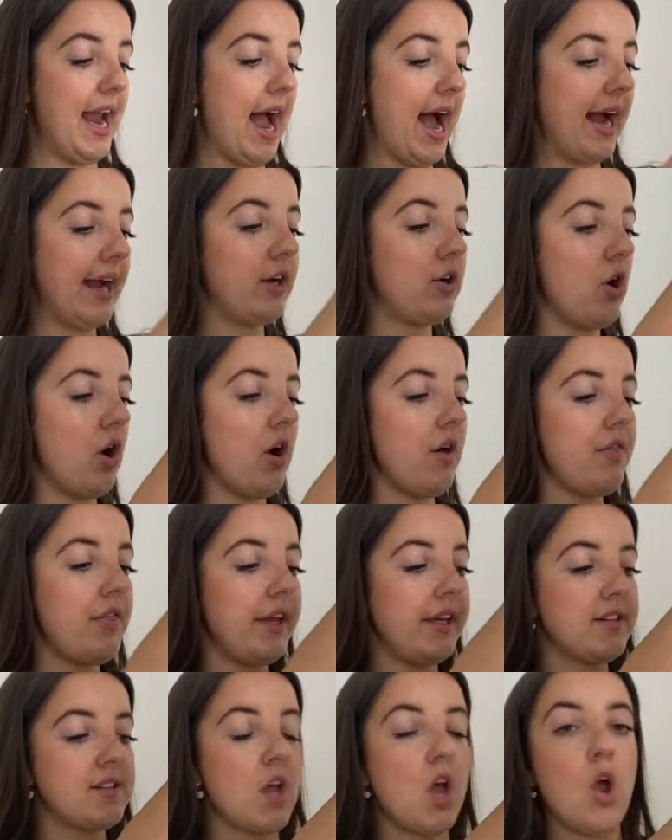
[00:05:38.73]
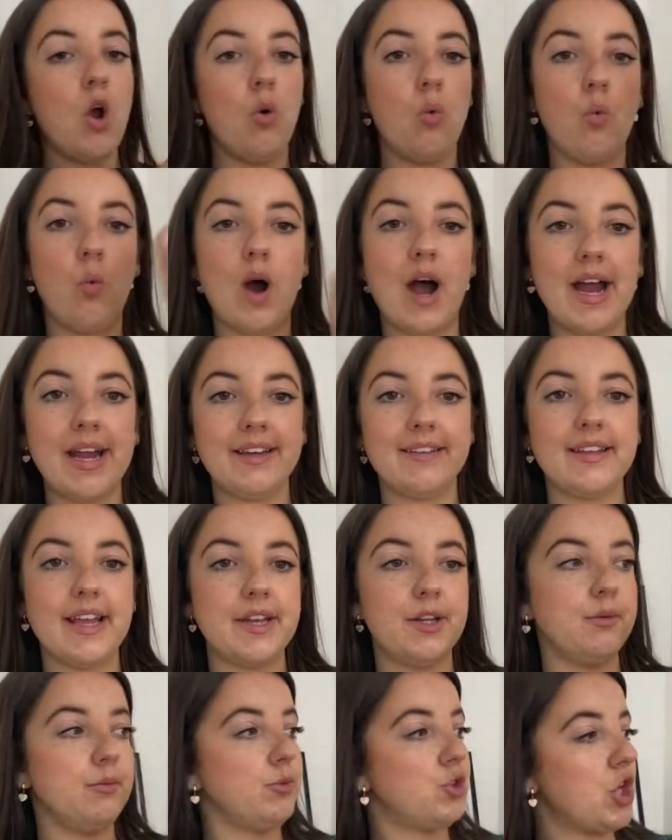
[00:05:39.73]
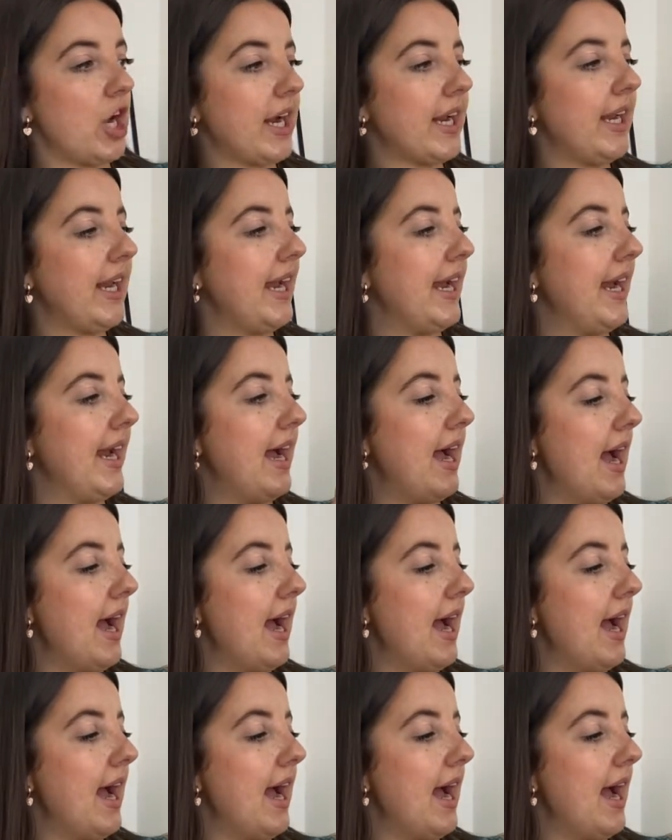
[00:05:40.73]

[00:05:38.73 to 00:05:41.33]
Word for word: I got this white denim jacket.